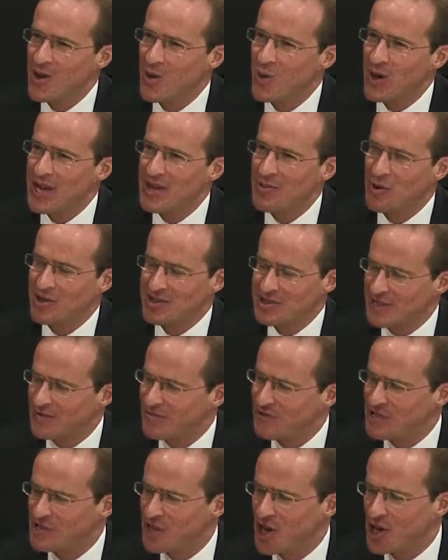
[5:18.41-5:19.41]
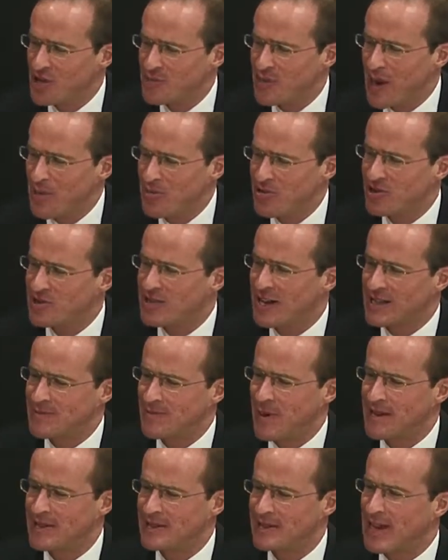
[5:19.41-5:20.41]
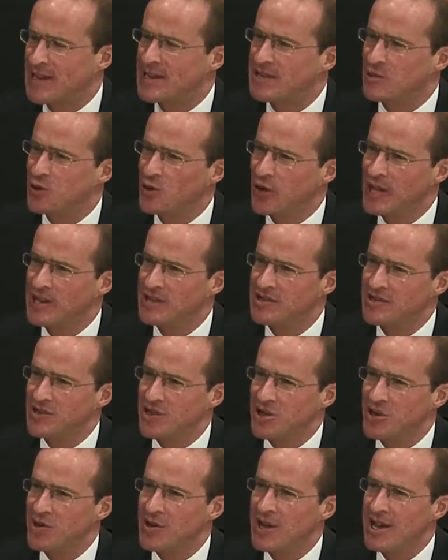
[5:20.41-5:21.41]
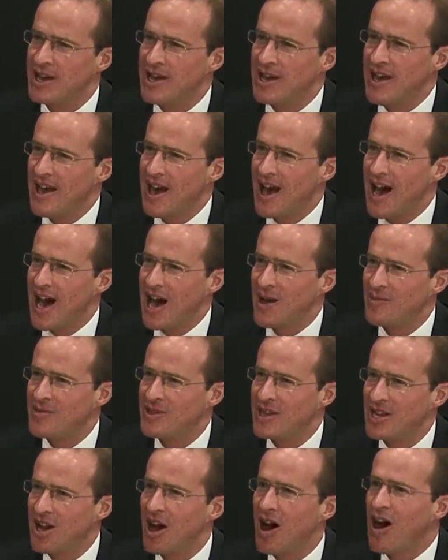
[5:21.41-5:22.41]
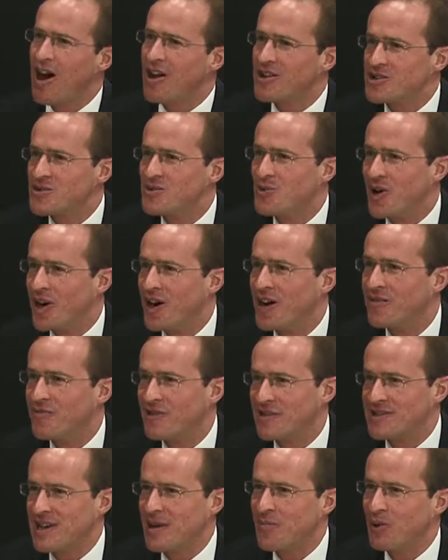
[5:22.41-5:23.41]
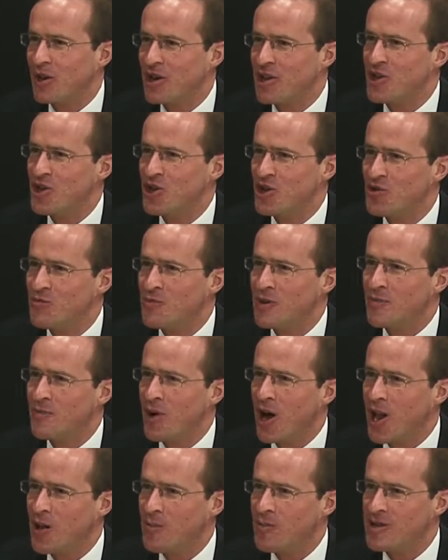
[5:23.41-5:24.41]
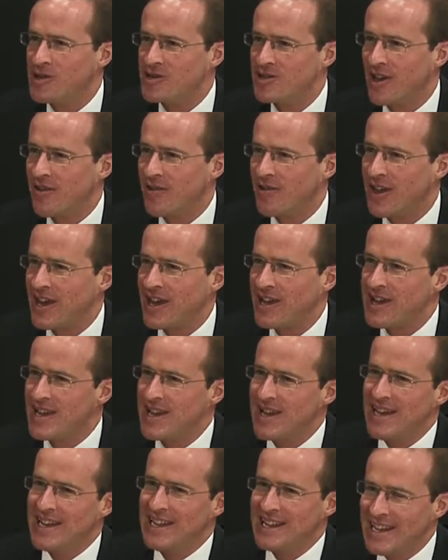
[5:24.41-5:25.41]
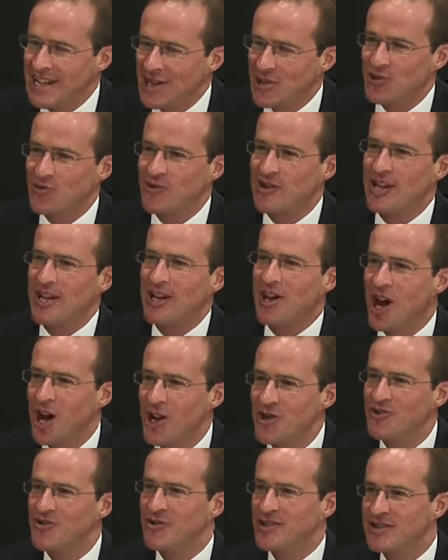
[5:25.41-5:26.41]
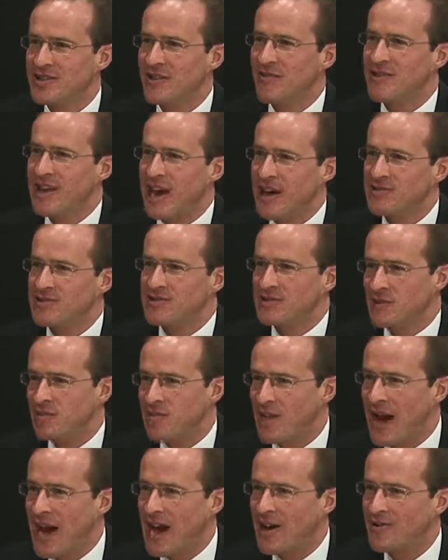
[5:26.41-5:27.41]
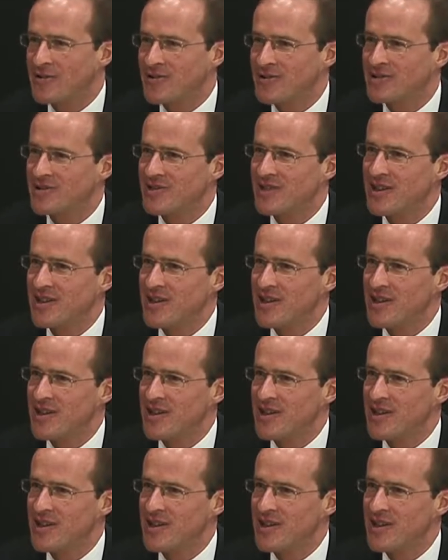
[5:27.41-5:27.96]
We wanted a research paper at the Taxpayers Alliance looking into the artwork, for example, in the European Parliament, and the literally hundreds of thousands of pounds